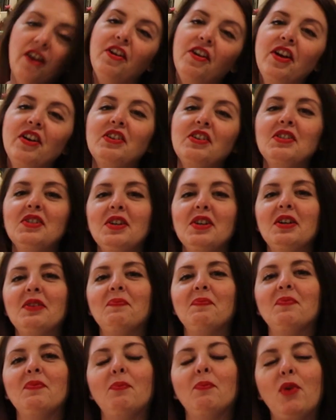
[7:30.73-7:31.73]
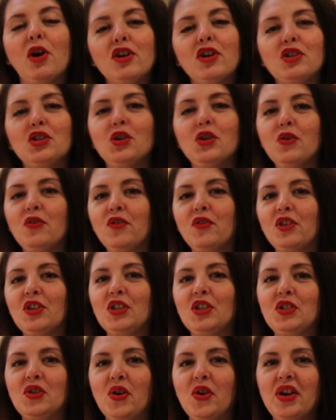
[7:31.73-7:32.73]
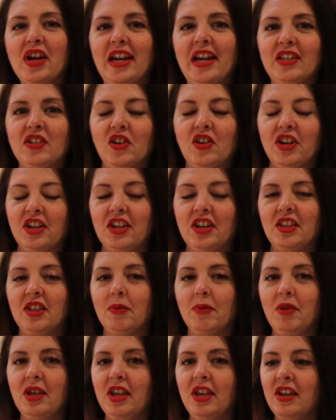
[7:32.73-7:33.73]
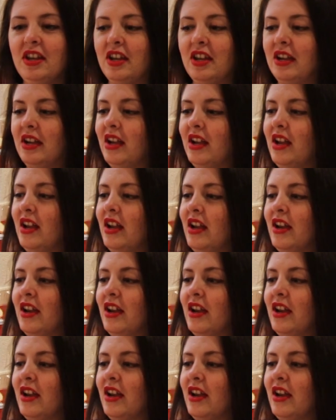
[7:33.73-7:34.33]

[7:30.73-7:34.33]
here's a part 2 for the story I started in the beginning.